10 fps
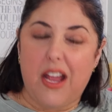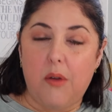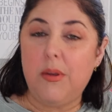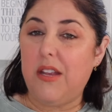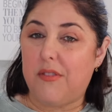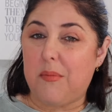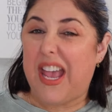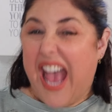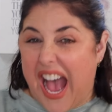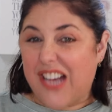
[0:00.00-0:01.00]
how many of them
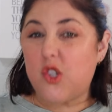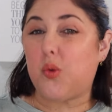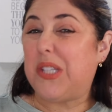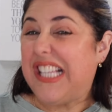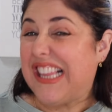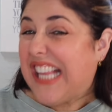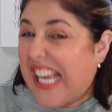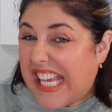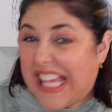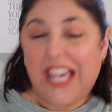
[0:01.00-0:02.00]
I actually
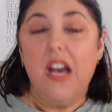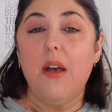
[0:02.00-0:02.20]
like